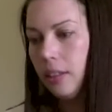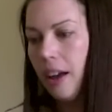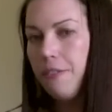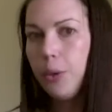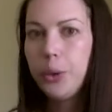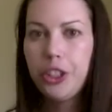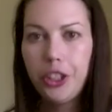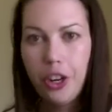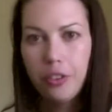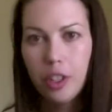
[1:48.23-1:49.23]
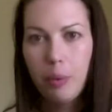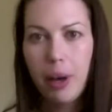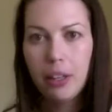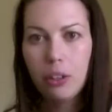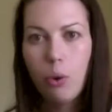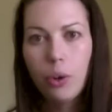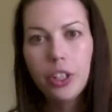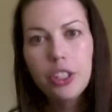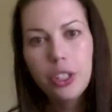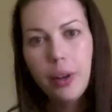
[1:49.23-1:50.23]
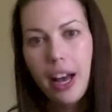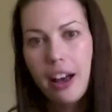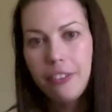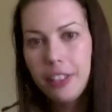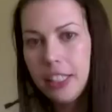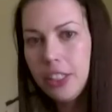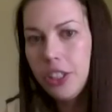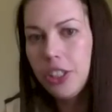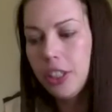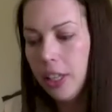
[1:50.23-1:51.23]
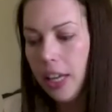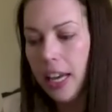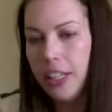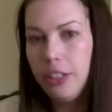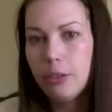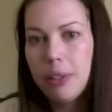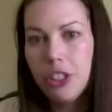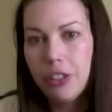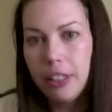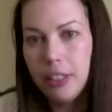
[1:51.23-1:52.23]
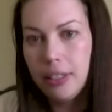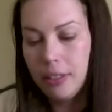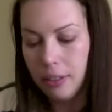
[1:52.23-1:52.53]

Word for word: I folded it over about 1/4 to 1/2 an inch and used my straight